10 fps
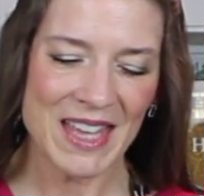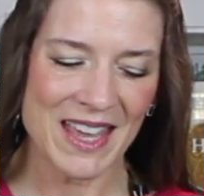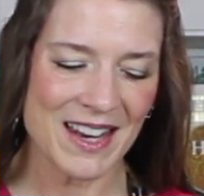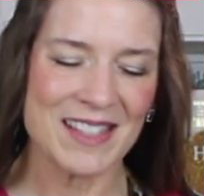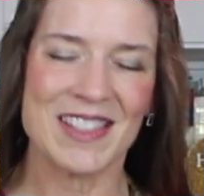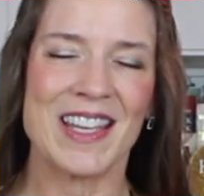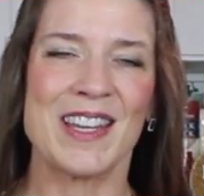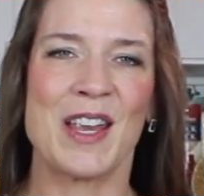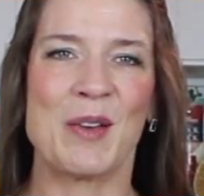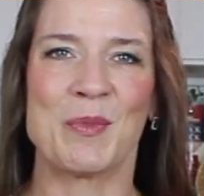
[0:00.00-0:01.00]
And I
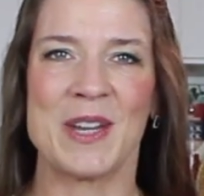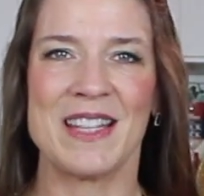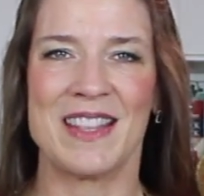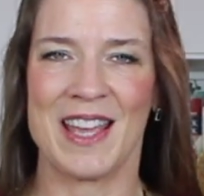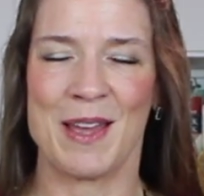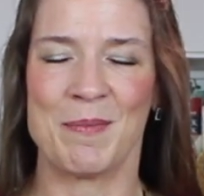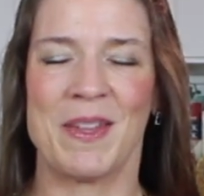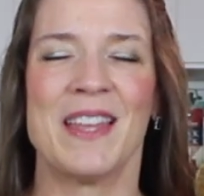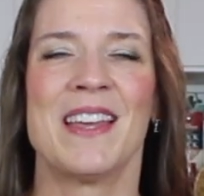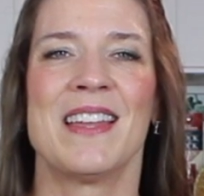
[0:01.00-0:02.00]
sit and read them
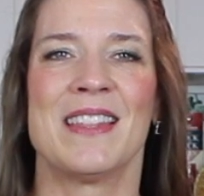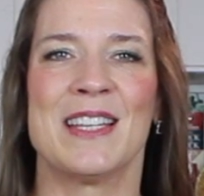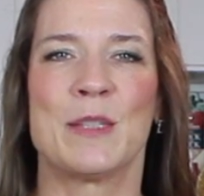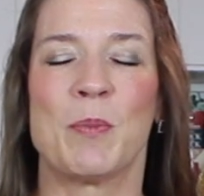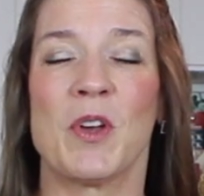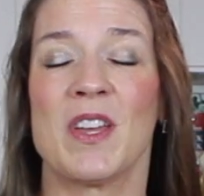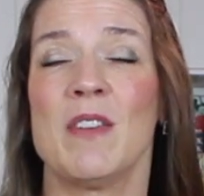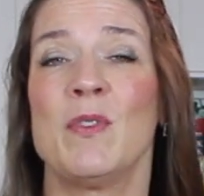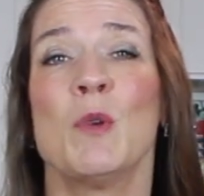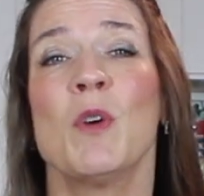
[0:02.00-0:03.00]
this book. And
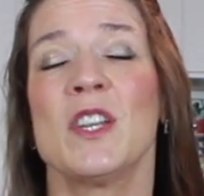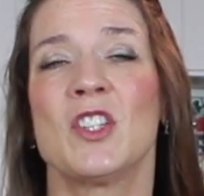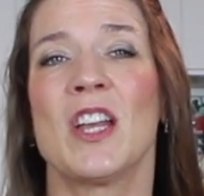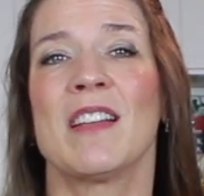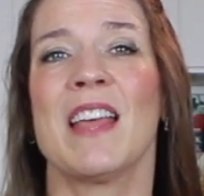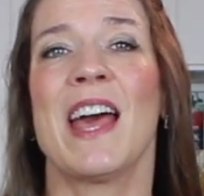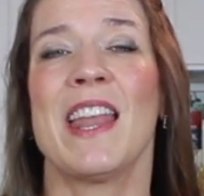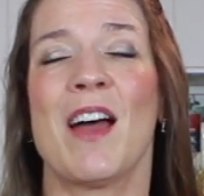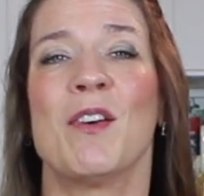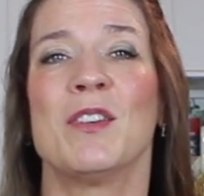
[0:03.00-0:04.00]
if you want to check that
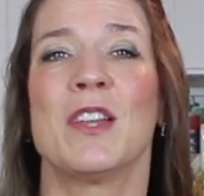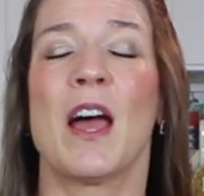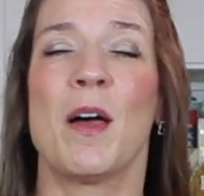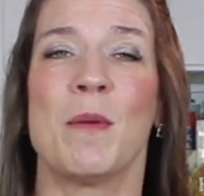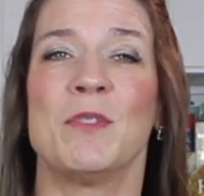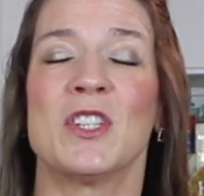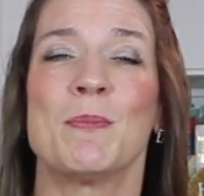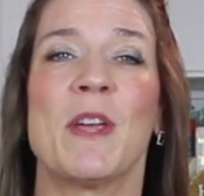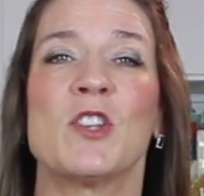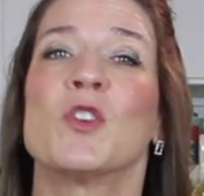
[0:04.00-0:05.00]
out, just
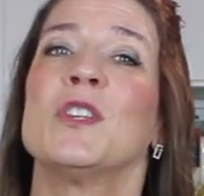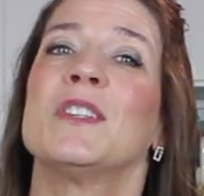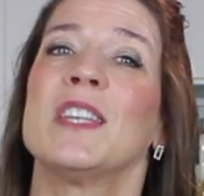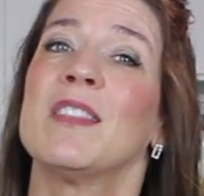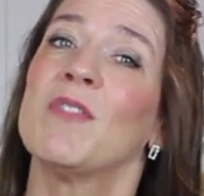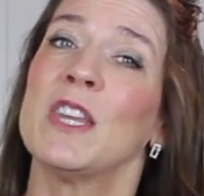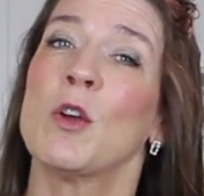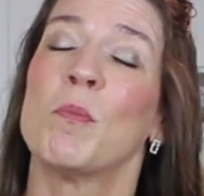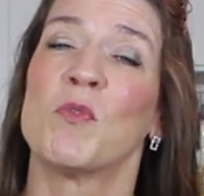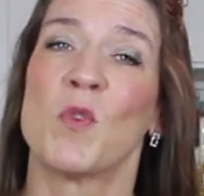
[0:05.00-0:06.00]
make sure you see the
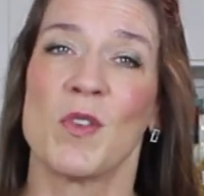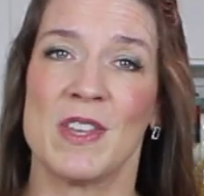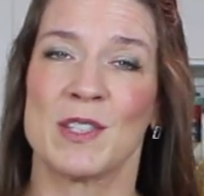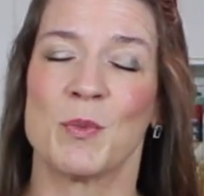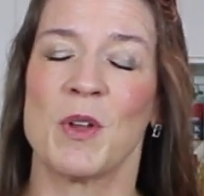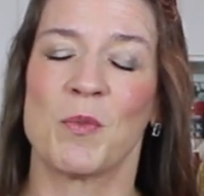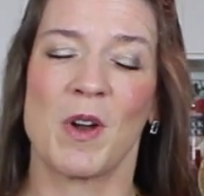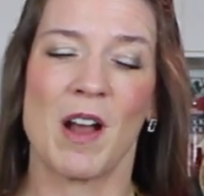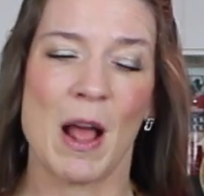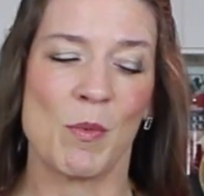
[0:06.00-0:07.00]
video before this one
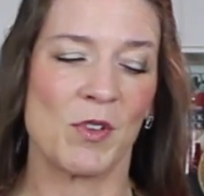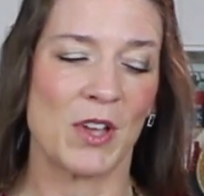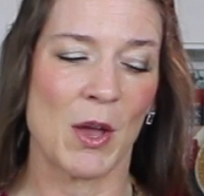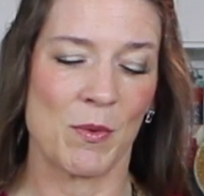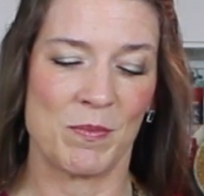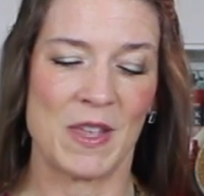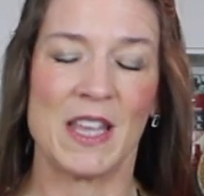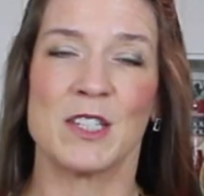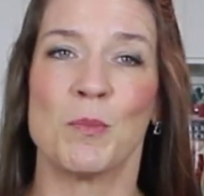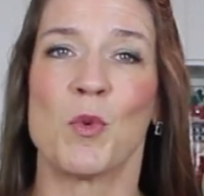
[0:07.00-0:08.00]
where I will go
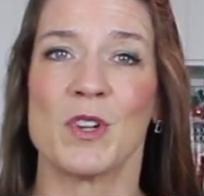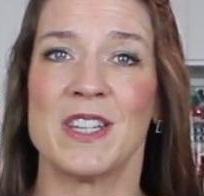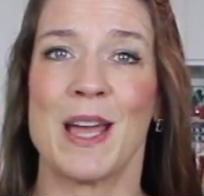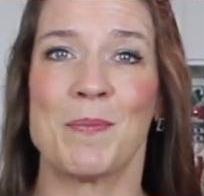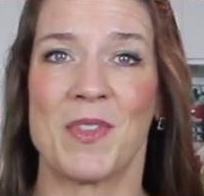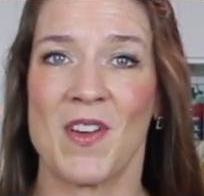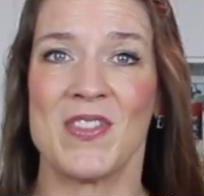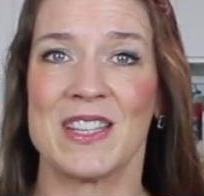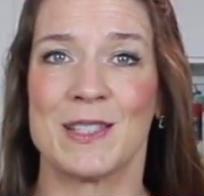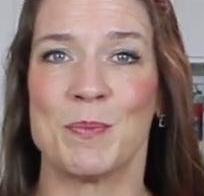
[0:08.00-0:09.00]
into more depth
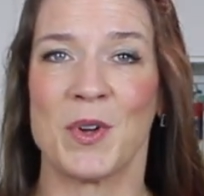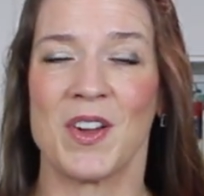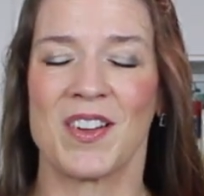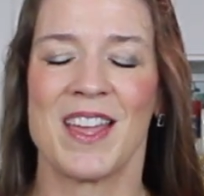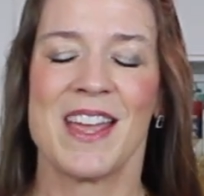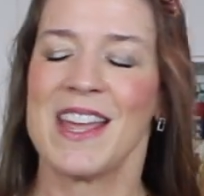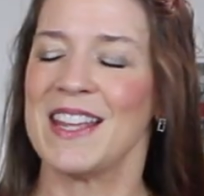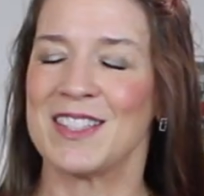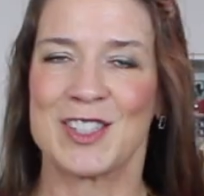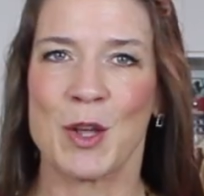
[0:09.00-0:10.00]
on this book.
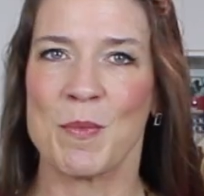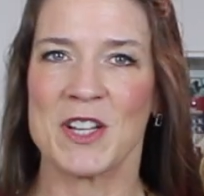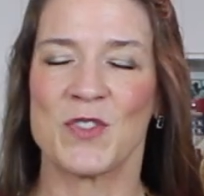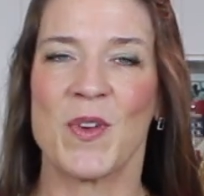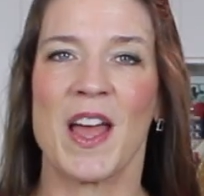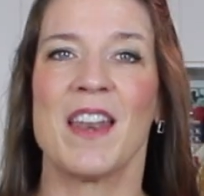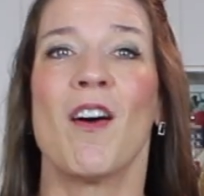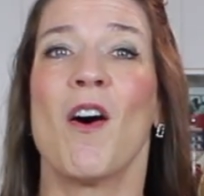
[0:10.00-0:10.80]
It's so much fun.